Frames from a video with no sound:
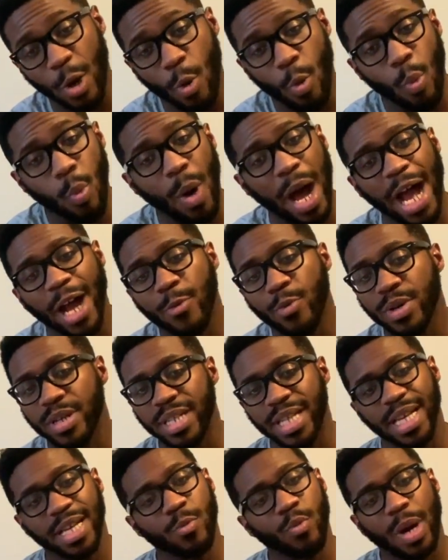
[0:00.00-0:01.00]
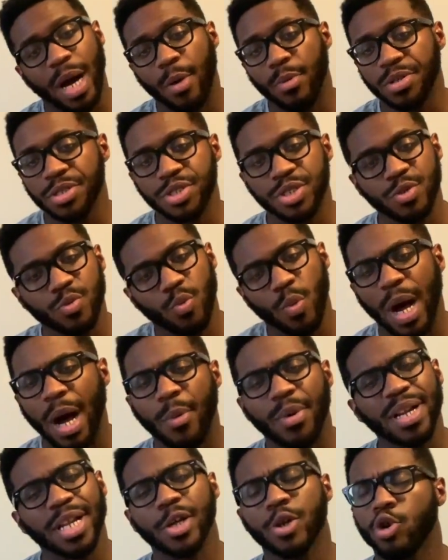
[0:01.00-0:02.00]
Why would why would you why
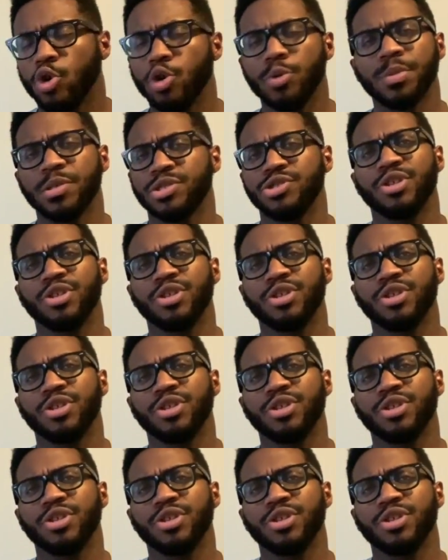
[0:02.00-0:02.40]
would an Uber